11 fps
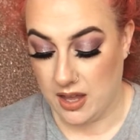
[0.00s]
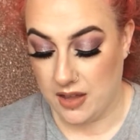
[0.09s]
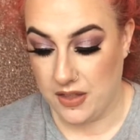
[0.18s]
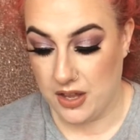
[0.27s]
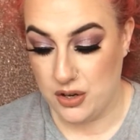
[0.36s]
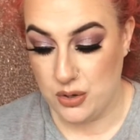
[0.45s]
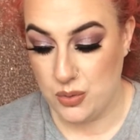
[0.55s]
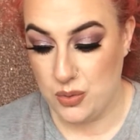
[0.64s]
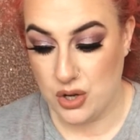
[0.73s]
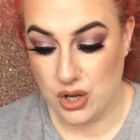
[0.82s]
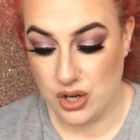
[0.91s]
they a new
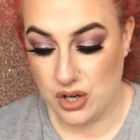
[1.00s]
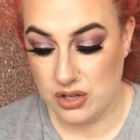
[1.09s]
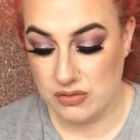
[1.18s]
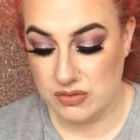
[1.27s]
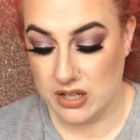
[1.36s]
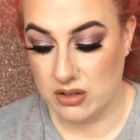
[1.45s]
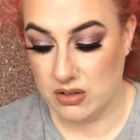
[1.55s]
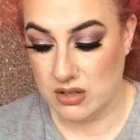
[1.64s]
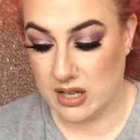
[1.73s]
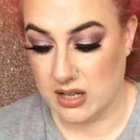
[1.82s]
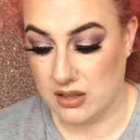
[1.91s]
colour? They
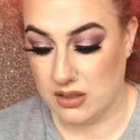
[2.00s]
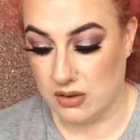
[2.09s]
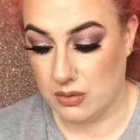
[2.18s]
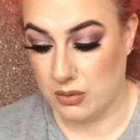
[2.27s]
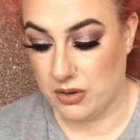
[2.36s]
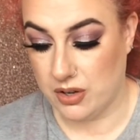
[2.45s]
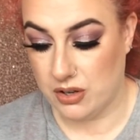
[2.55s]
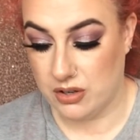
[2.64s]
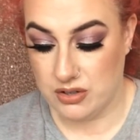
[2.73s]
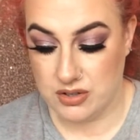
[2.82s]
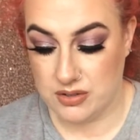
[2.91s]
look like they're older
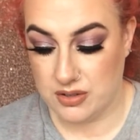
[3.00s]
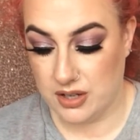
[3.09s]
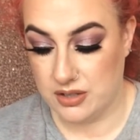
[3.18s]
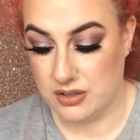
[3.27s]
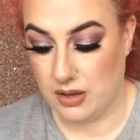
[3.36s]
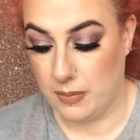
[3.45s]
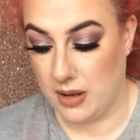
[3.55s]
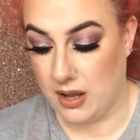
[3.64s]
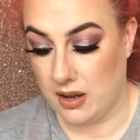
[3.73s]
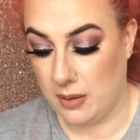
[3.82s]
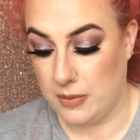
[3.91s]
colours. I don't know, I'm
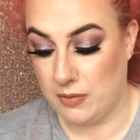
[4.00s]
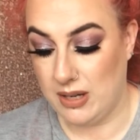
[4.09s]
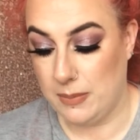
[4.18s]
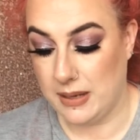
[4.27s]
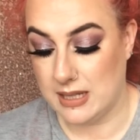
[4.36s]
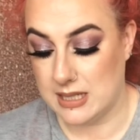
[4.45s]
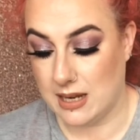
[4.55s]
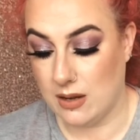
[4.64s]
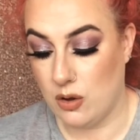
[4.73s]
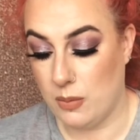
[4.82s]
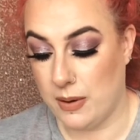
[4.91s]
not really big into
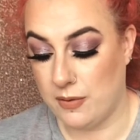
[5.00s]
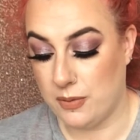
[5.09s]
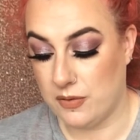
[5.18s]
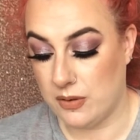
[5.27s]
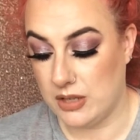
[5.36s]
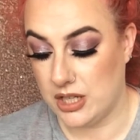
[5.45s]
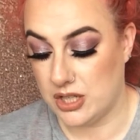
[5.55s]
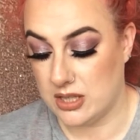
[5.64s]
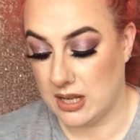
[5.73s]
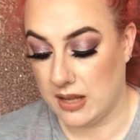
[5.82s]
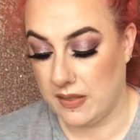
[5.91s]
Lancome apart from the
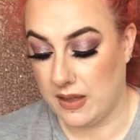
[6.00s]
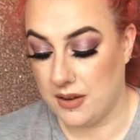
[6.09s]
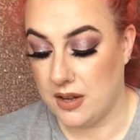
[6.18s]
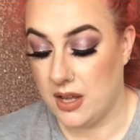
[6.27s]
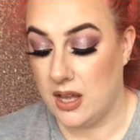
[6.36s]
foundations. I like that.